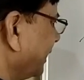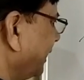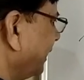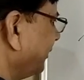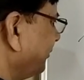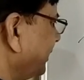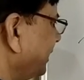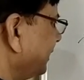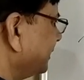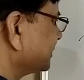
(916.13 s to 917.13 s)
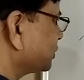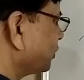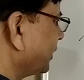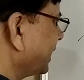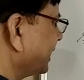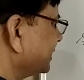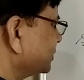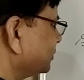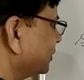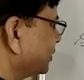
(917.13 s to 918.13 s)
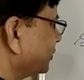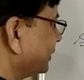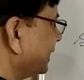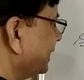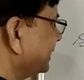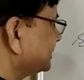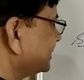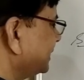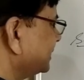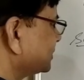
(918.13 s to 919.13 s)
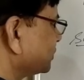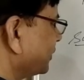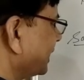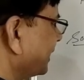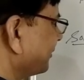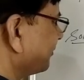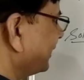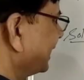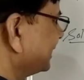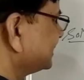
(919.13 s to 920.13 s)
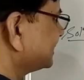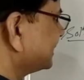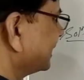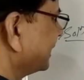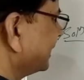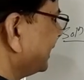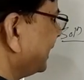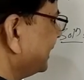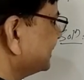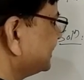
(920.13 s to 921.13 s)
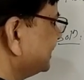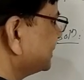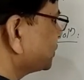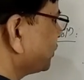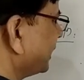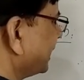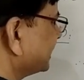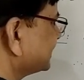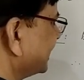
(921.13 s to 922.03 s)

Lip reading: AB square is equal to AC square plus AC square,